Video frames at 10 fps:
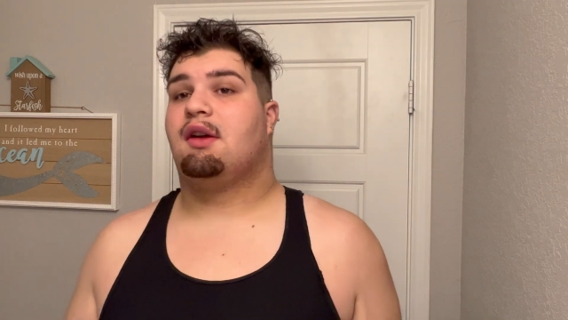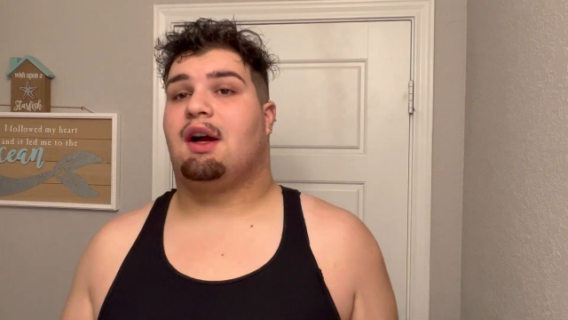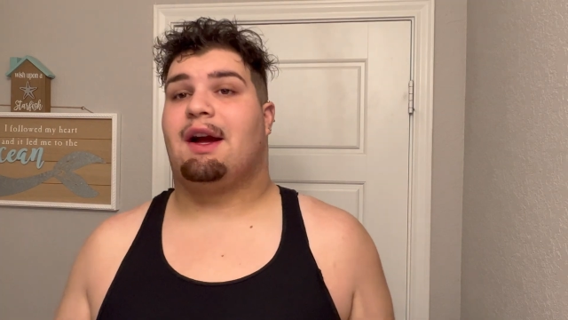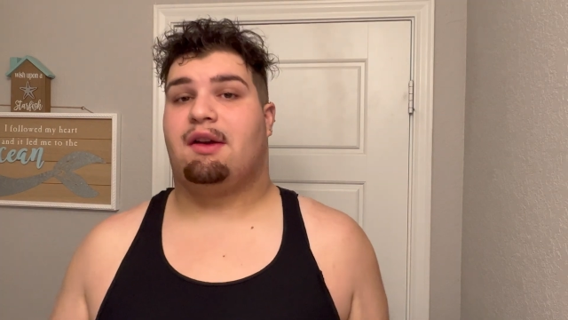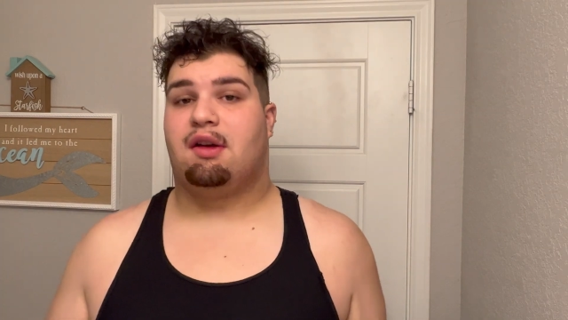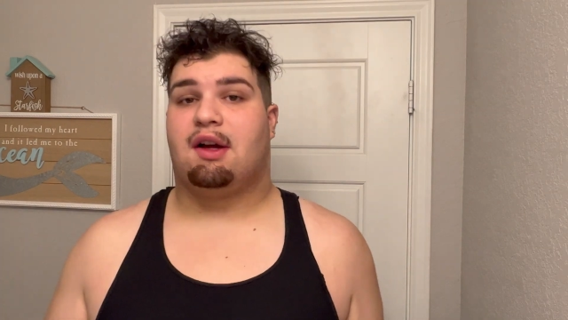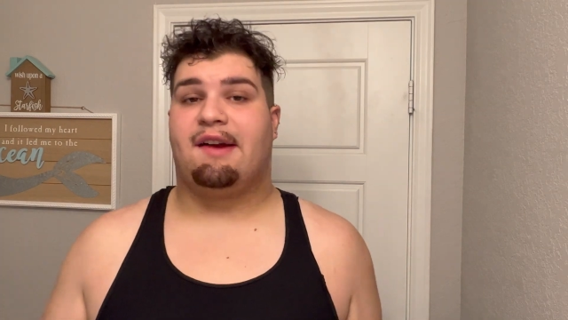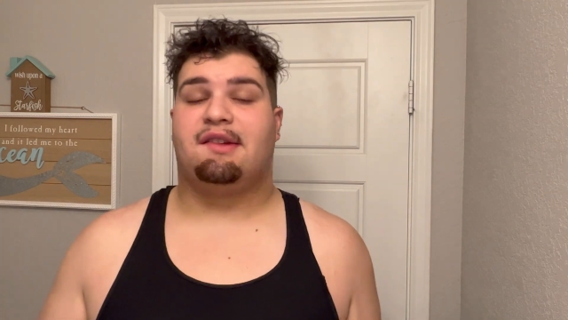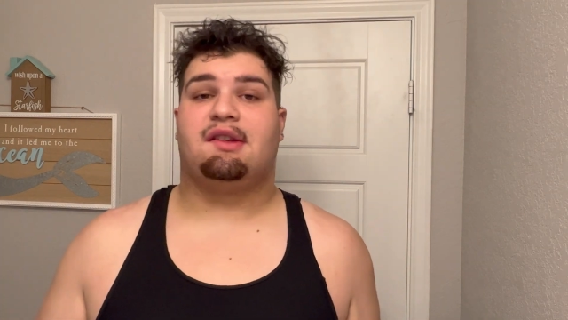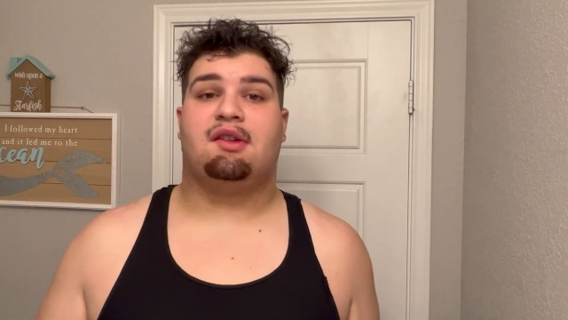I
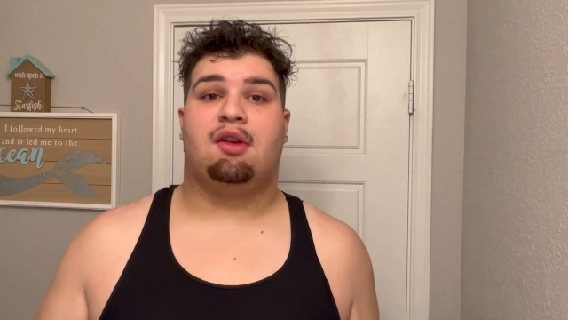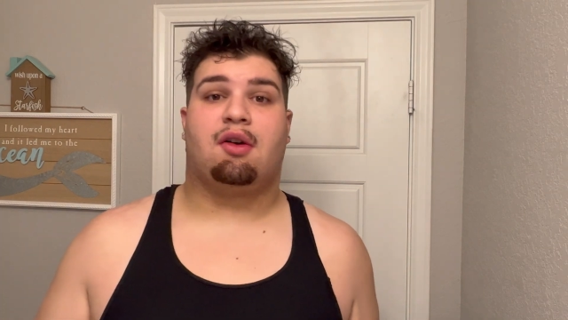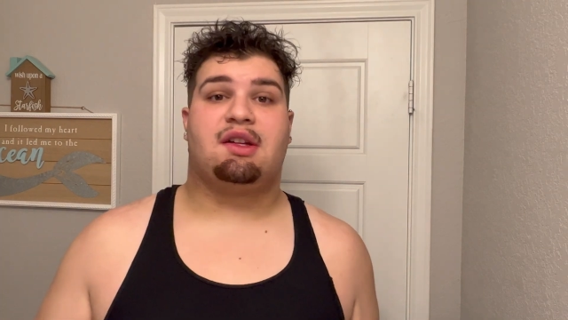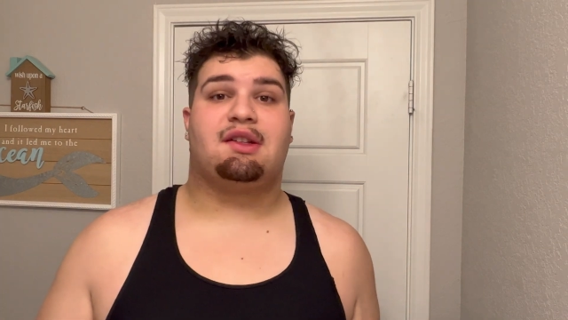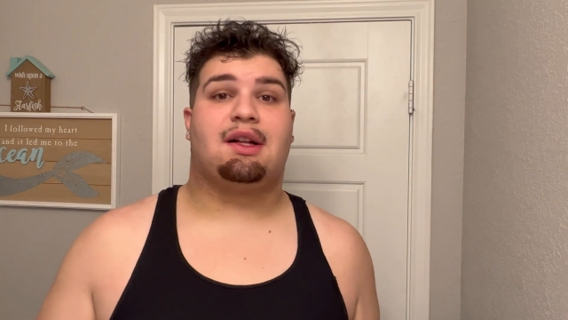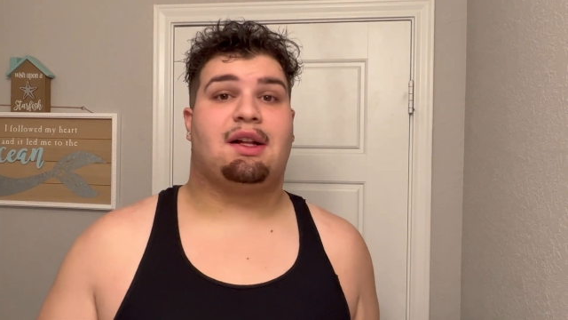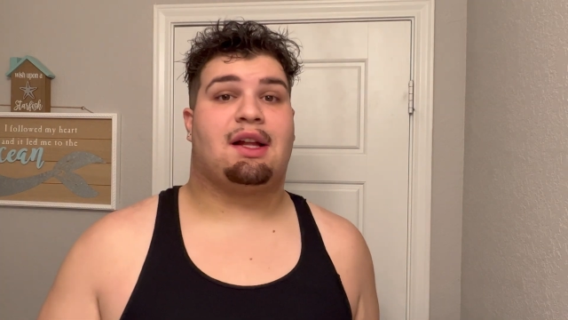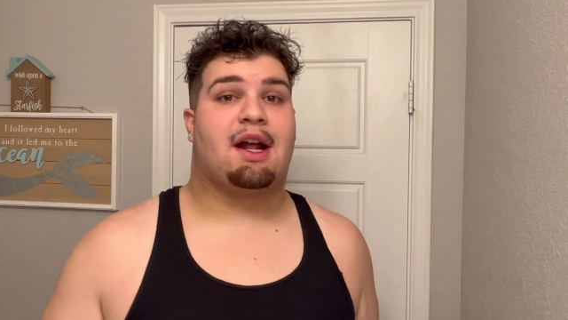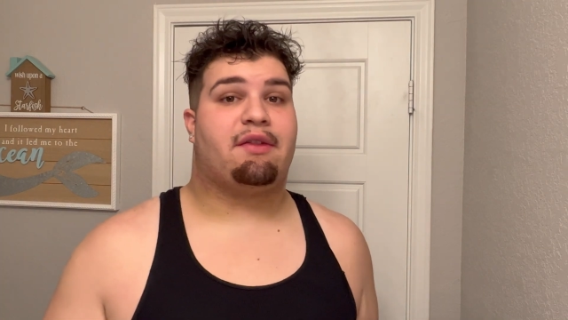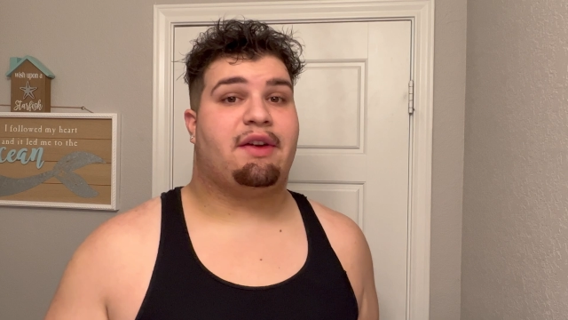noticed a
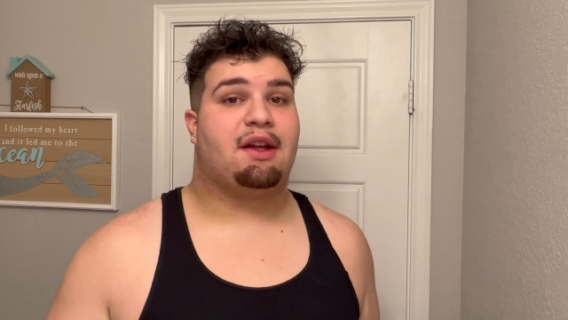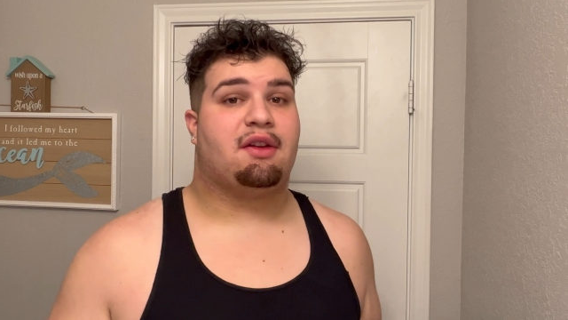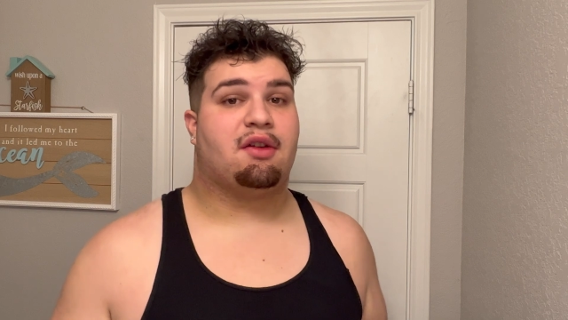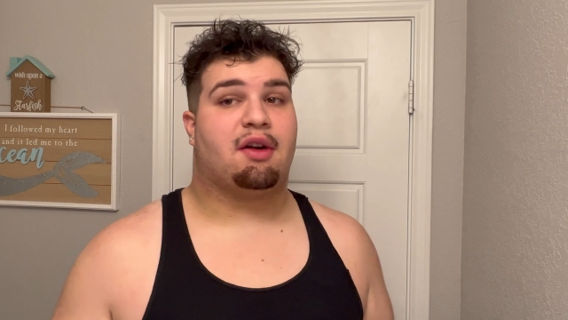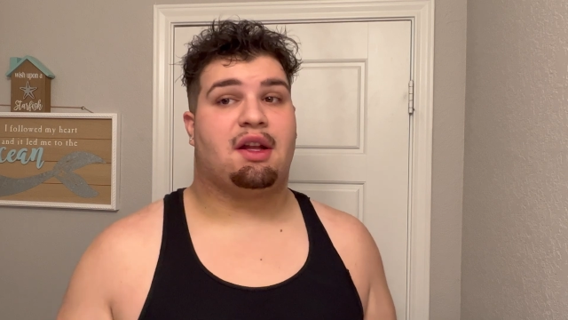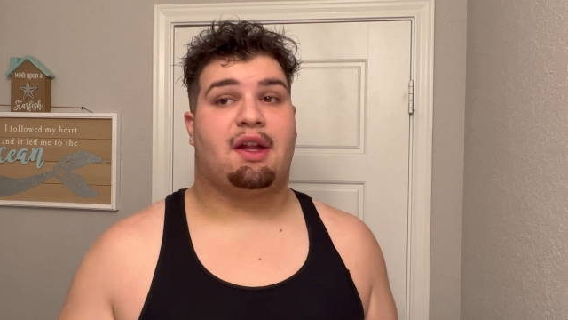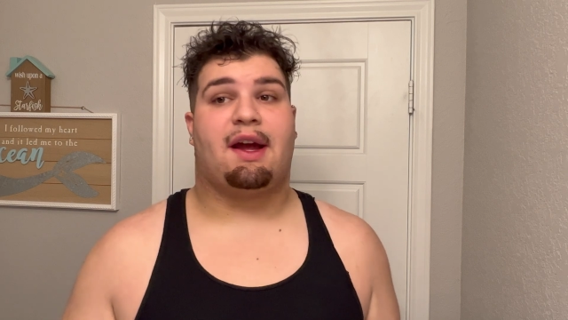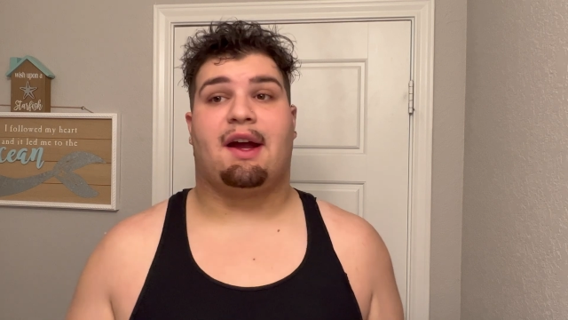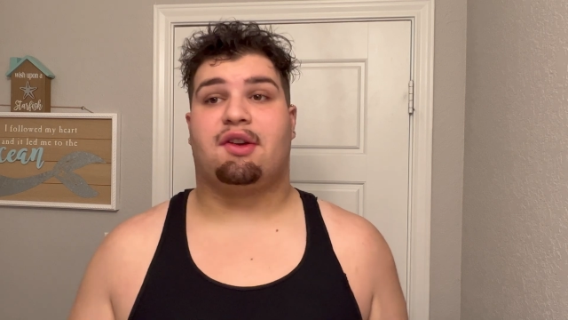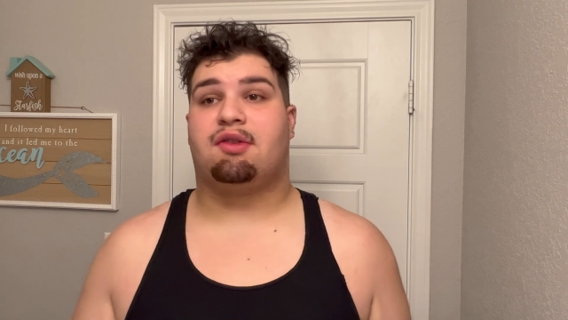lot of it during the
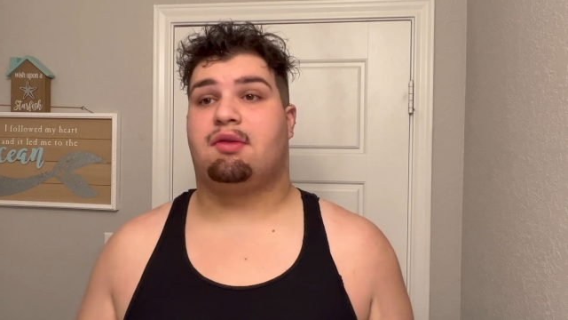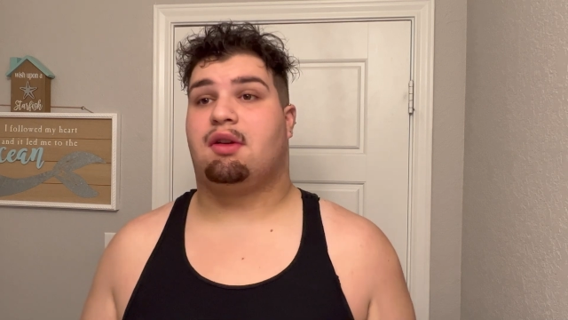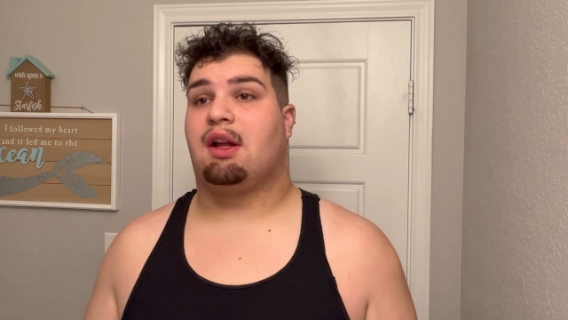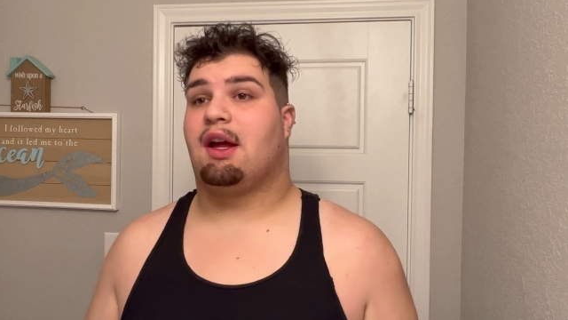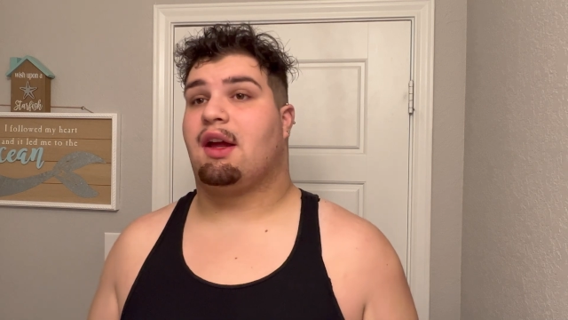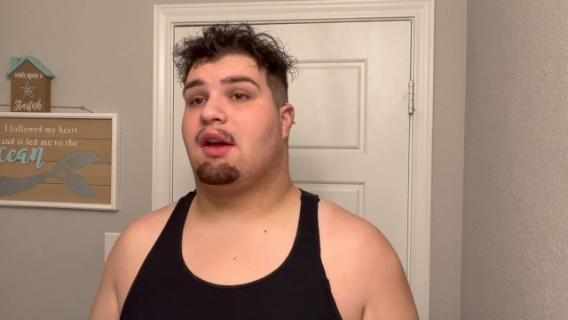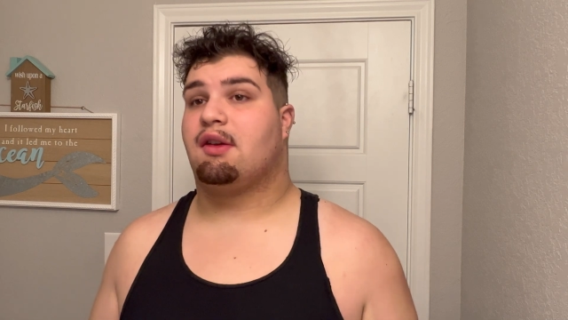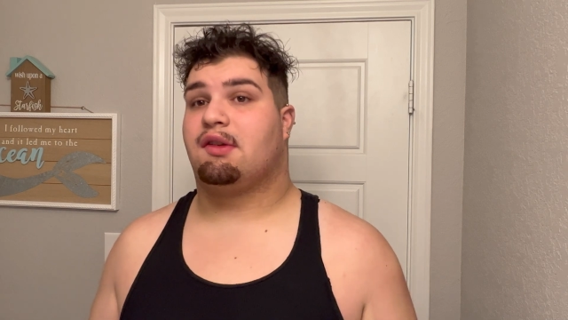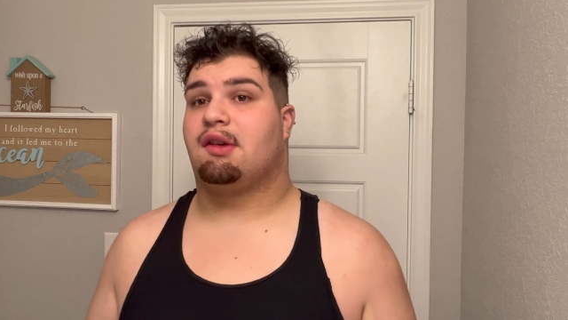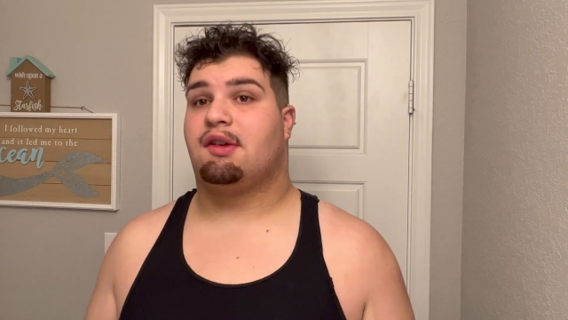actual like
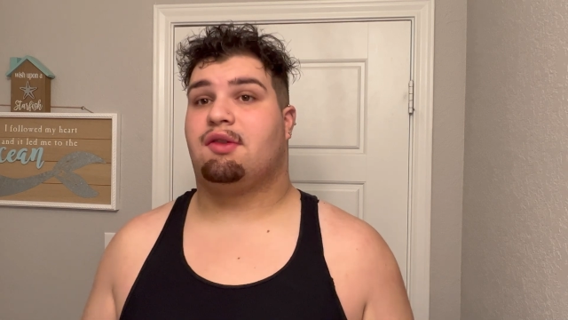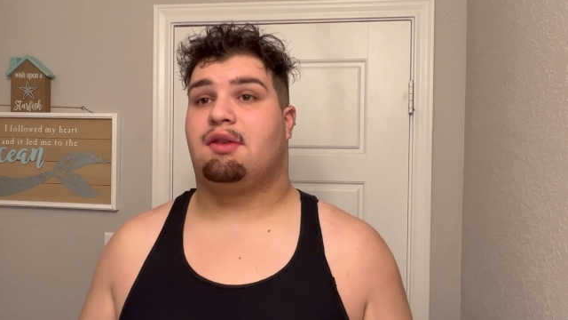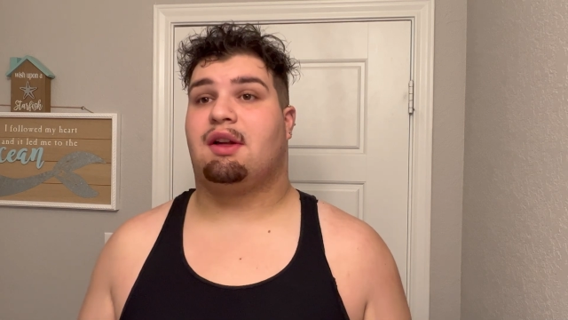surgery,